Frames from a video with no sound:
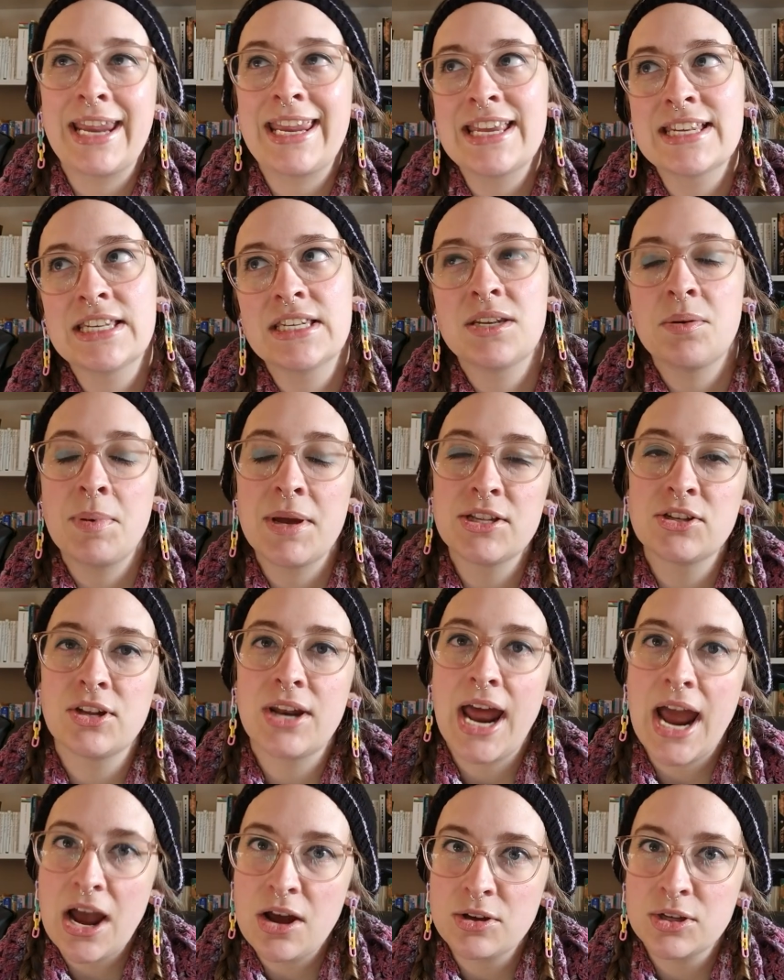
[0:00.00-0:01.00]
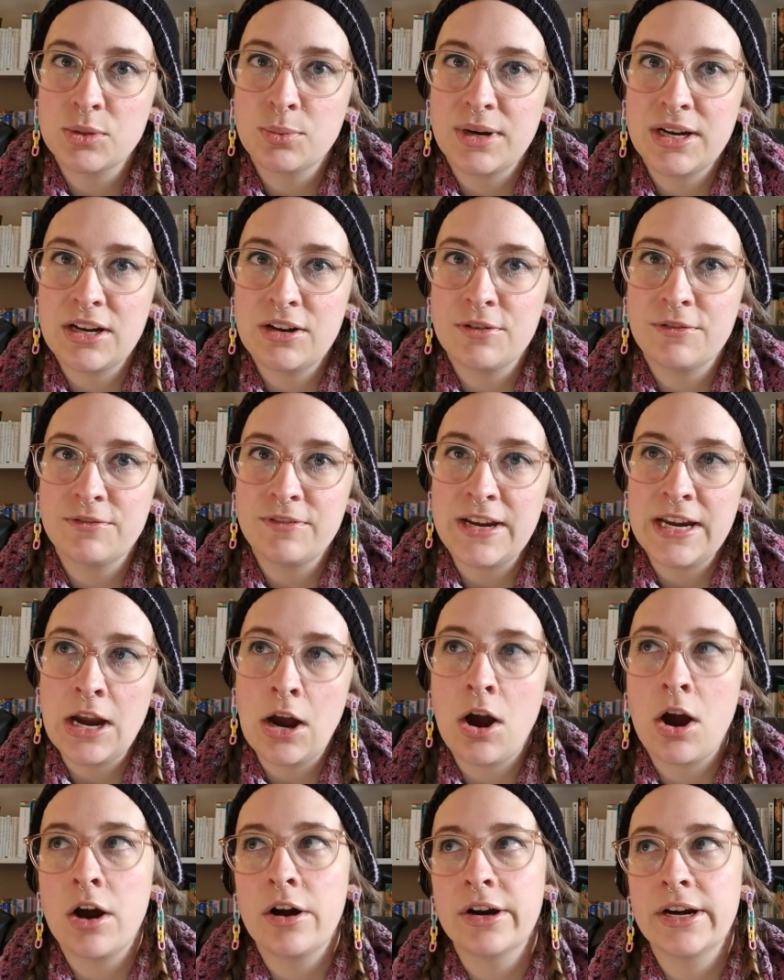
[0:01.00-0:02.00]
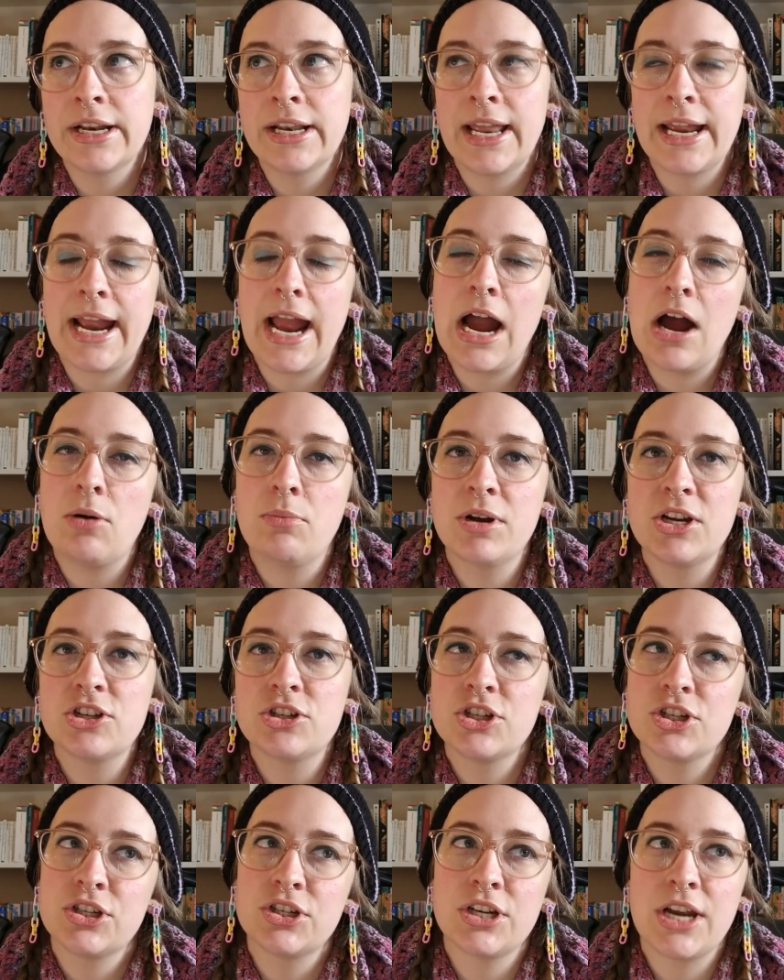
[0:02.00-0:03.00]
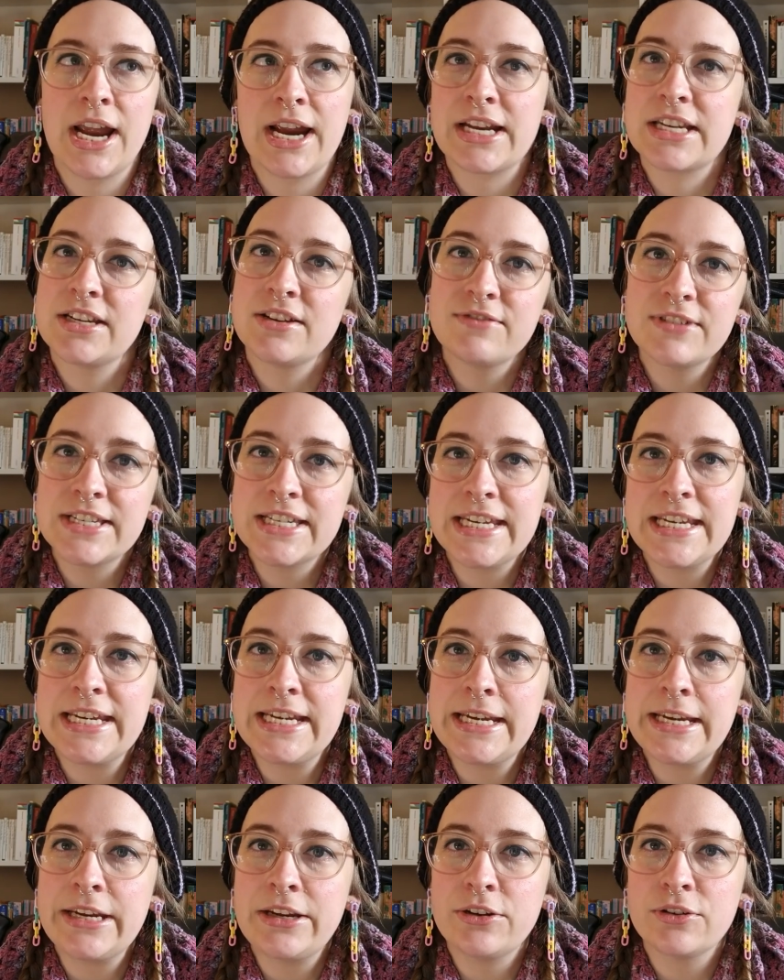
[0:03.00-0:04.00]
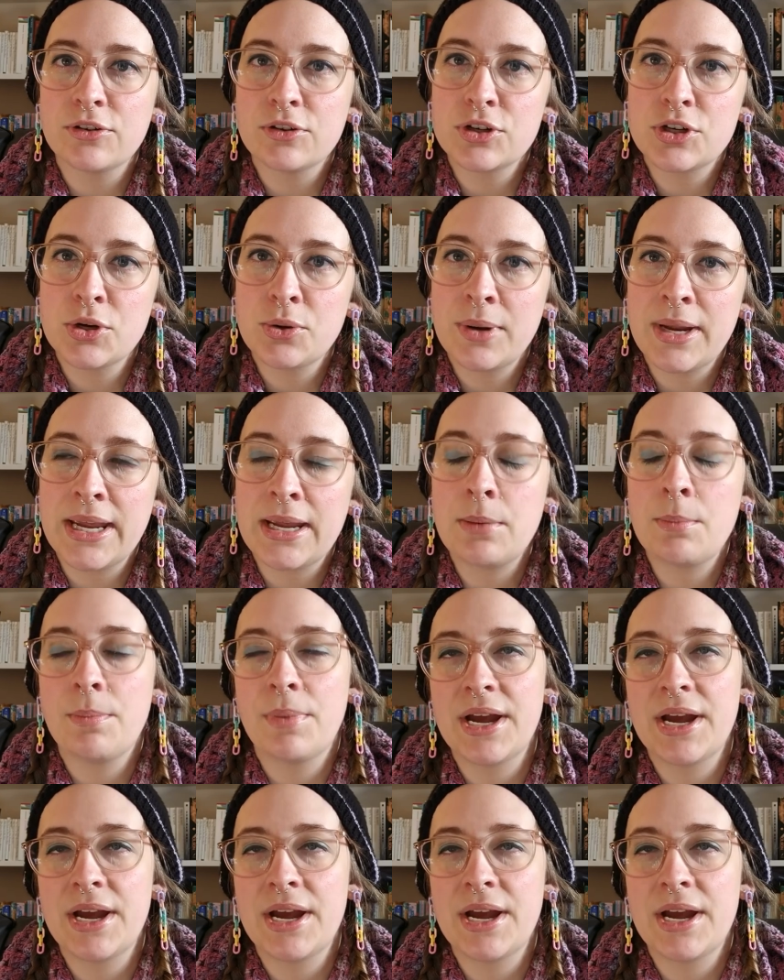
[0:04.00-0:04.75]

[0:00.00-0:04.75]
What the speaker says: I guess it depends on how sweaty your feet are and like how much activity you're doing,